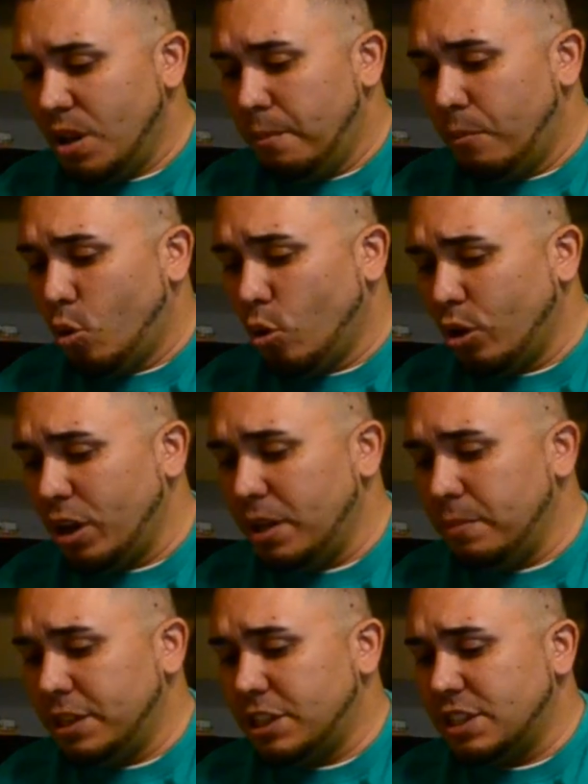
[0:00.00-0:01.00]
More
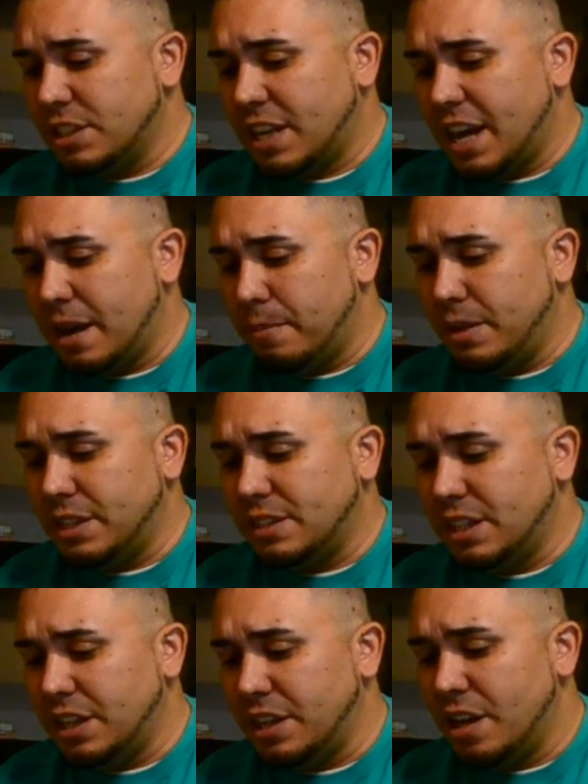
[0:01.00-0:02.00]
images can be
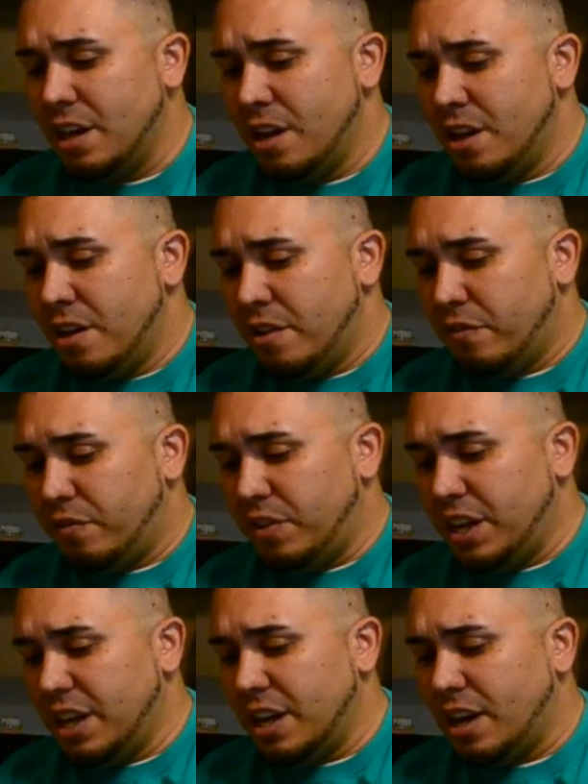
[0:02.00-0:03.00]
seen
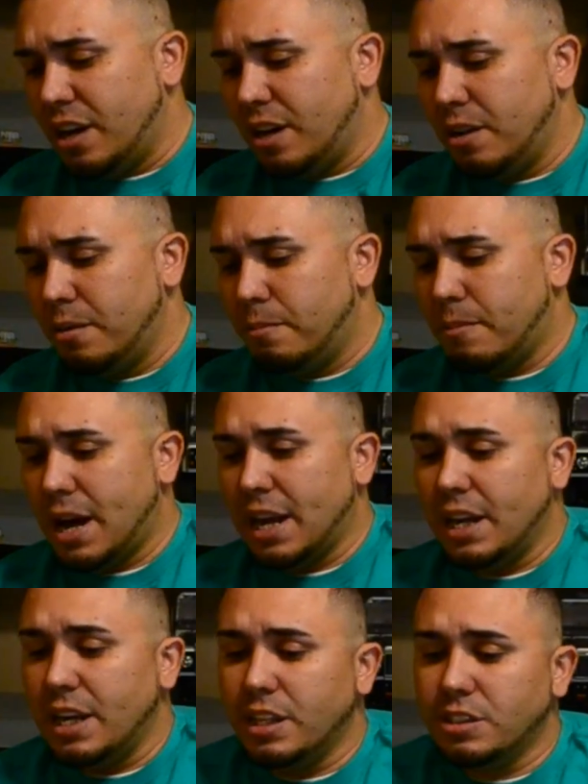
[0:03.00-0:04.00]
via
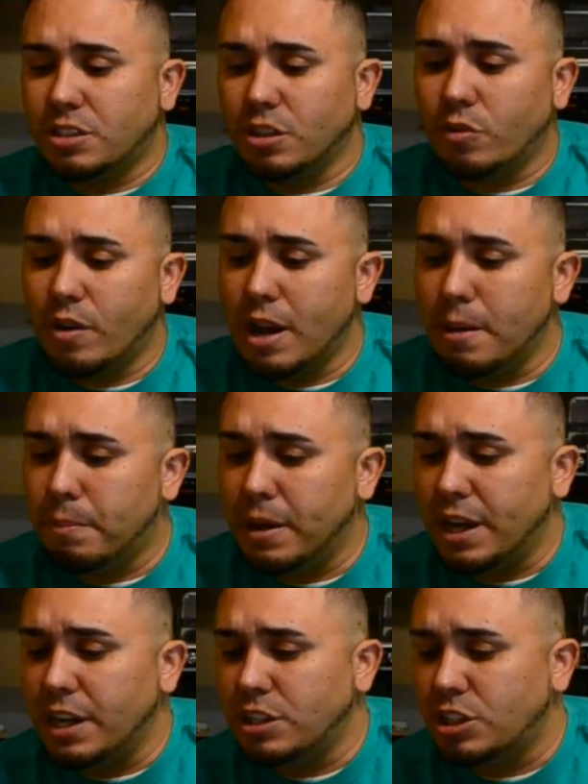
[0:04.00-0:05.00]
my Instagram
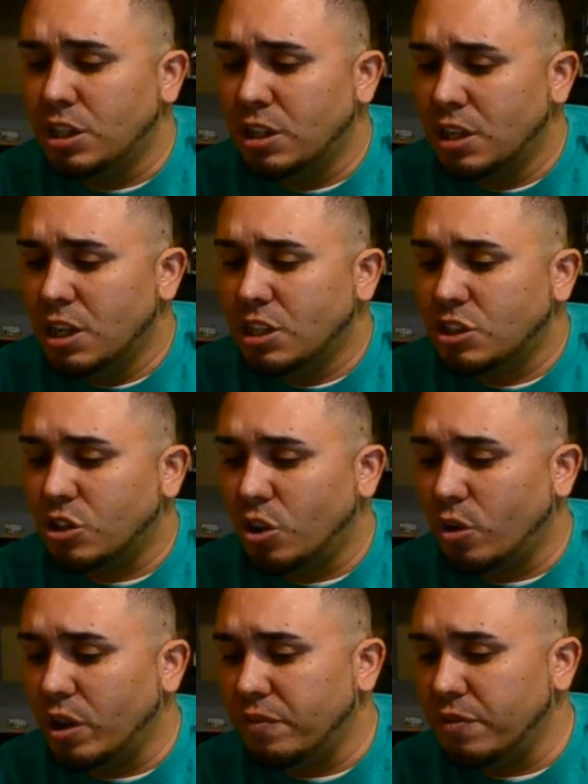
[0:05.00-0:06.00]
page.
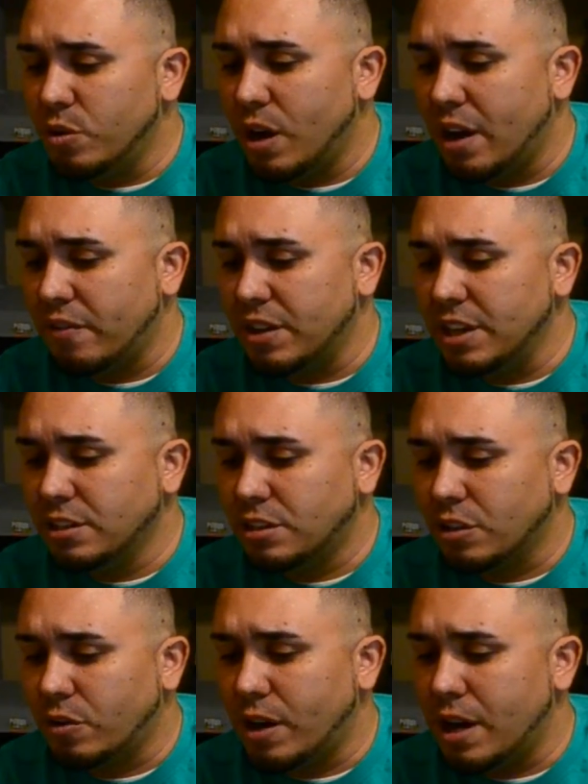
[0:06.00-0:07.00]
So if you have
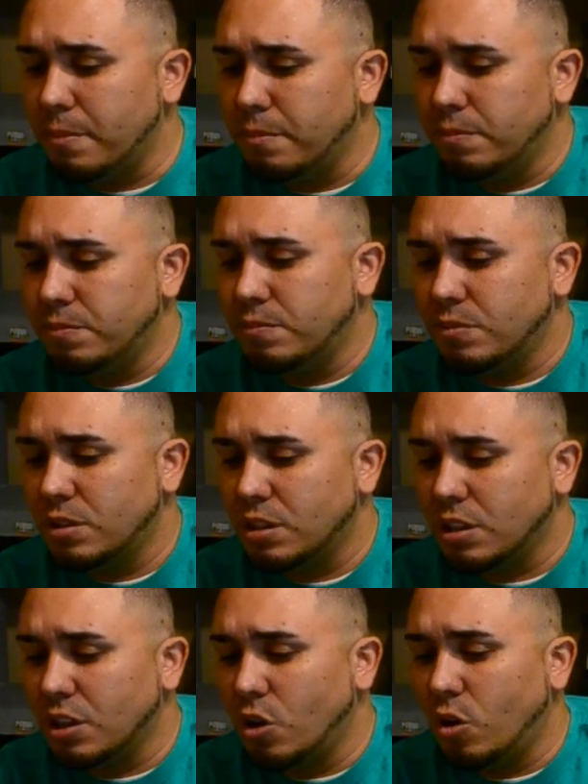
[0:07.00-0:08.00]
Instagram,
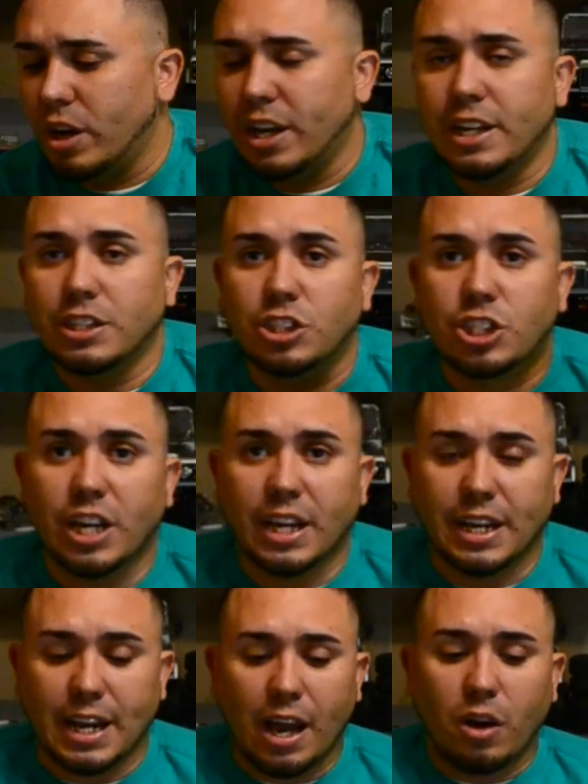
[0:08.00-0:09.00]
go ahead and
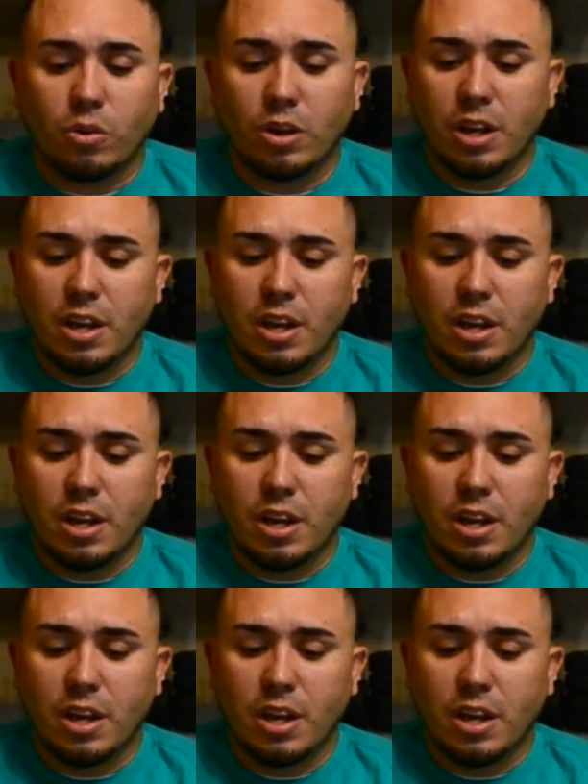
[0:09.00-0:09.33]
check it out.